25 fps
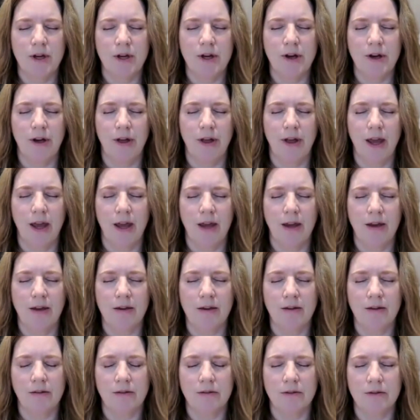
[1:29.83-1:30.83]

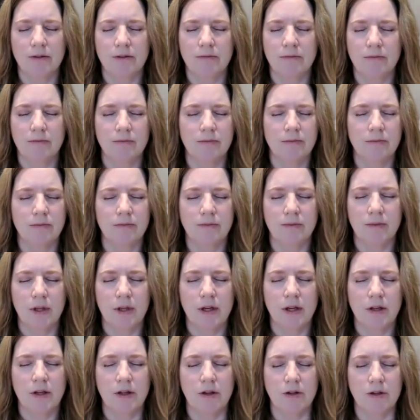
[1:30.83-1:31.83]
feeling
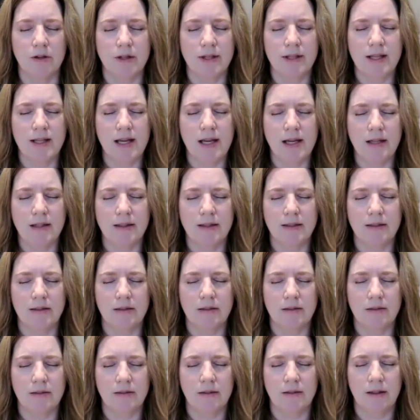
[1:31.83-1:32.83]
your seat
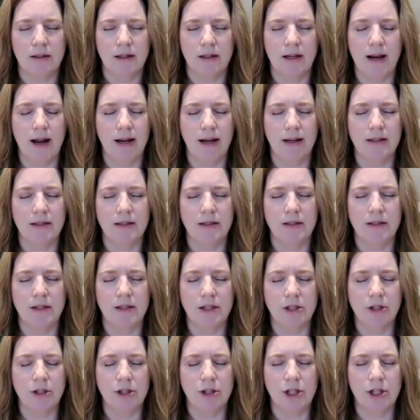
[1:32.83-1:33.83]
connected
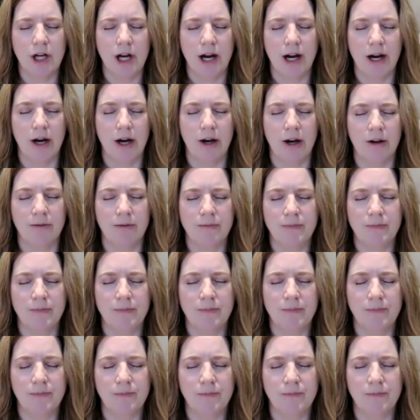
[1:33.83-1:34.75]
to your chair,